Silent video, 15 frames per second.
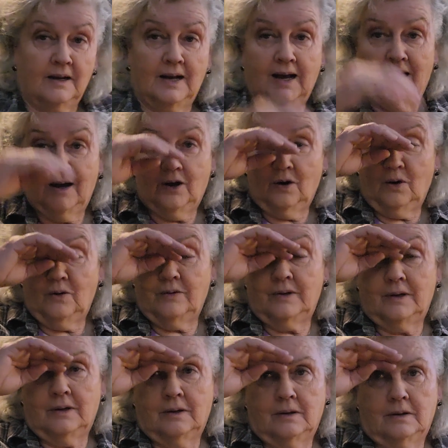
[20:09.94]
I heard
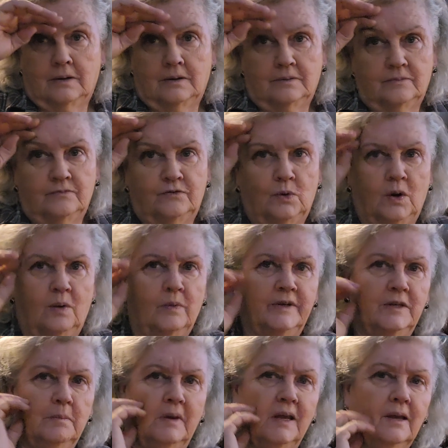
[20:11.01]
before I
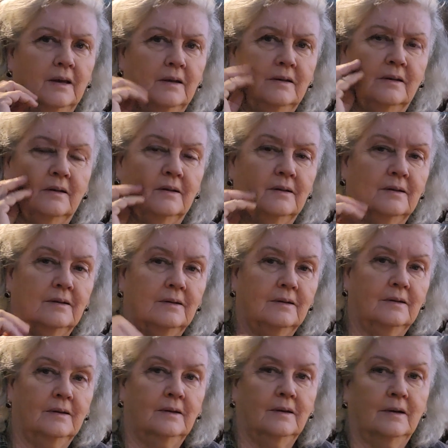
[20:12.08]
went to bed
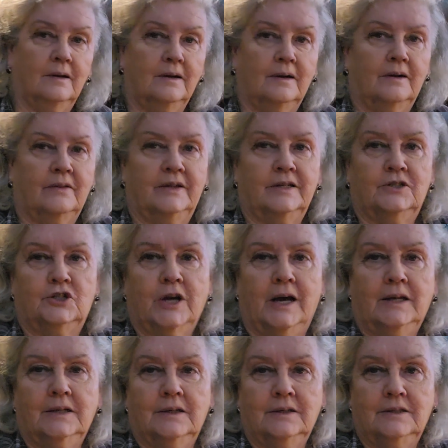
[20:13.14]
that
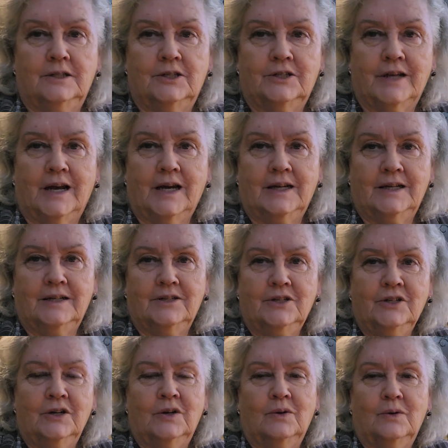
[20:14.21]
China decided,
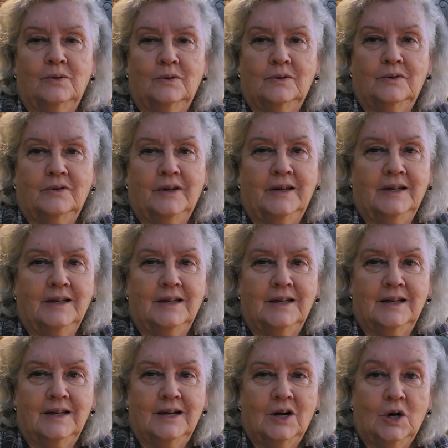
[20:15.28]
you know,
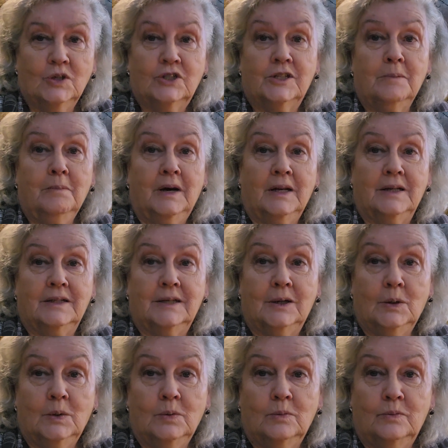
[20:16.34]
or somebody
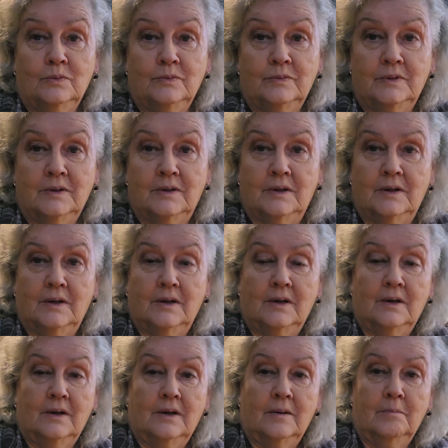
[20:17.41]
told
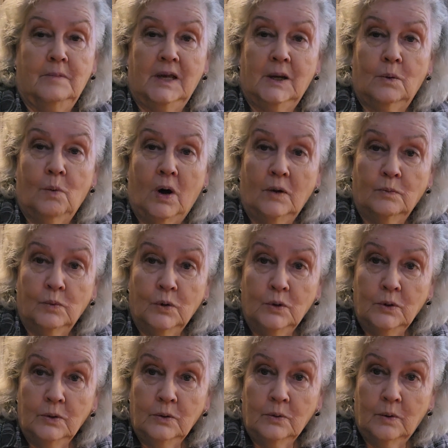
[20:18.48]
Ming Wan
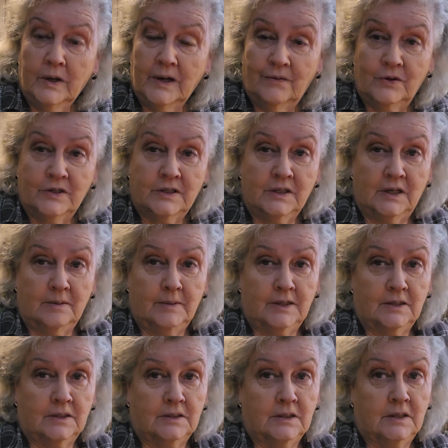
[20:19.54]
Wu, whatever his name
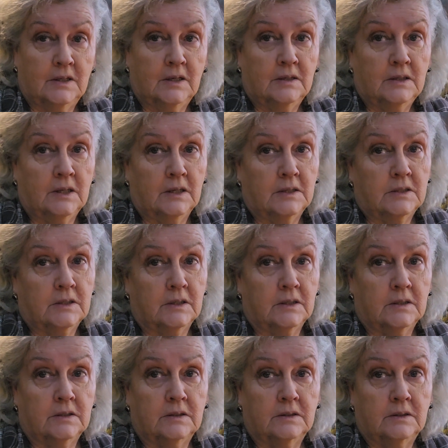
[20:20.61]
is, that
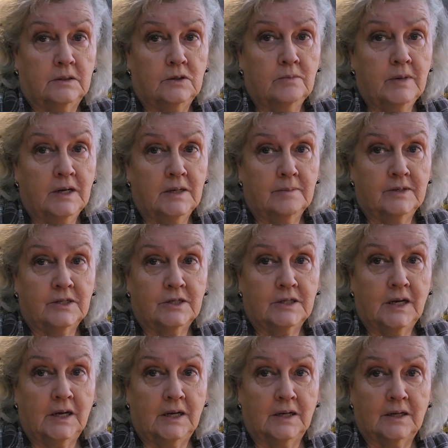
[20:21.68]
you made a
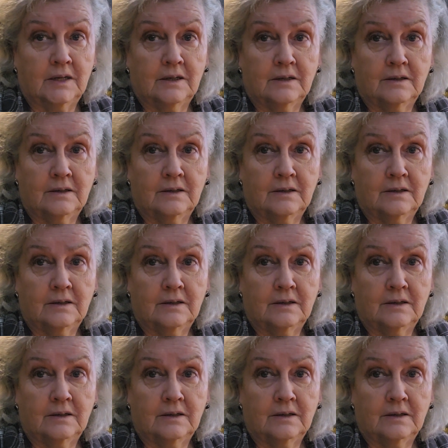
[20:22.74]
mistake.